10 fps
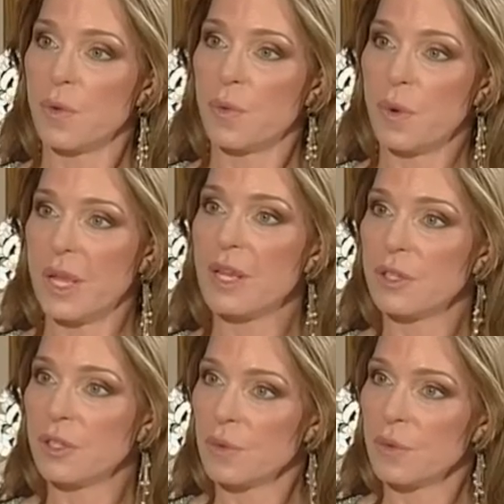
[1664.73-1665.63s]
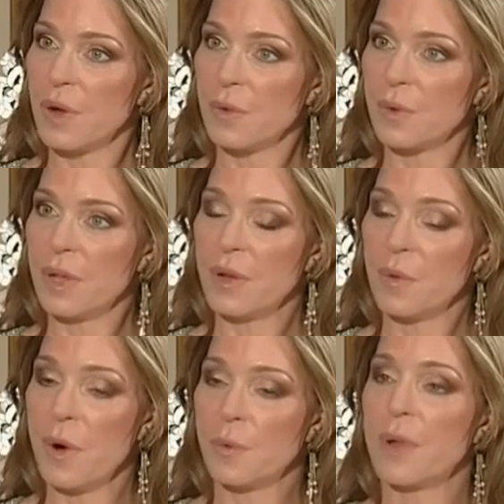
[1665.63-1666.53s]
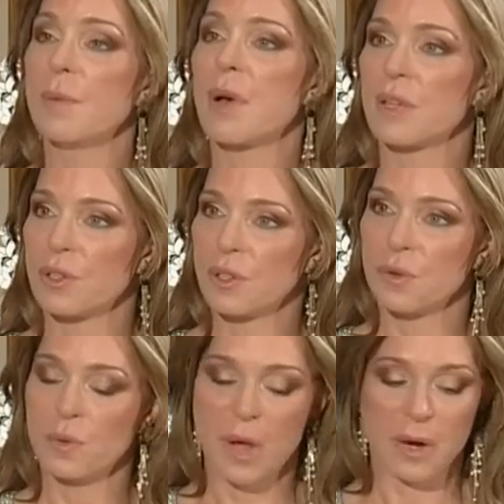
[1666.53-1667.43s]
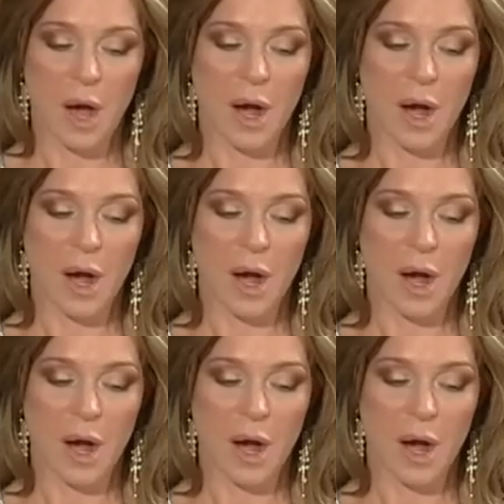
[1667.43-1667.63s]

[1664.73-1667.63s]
we can do, what we must do when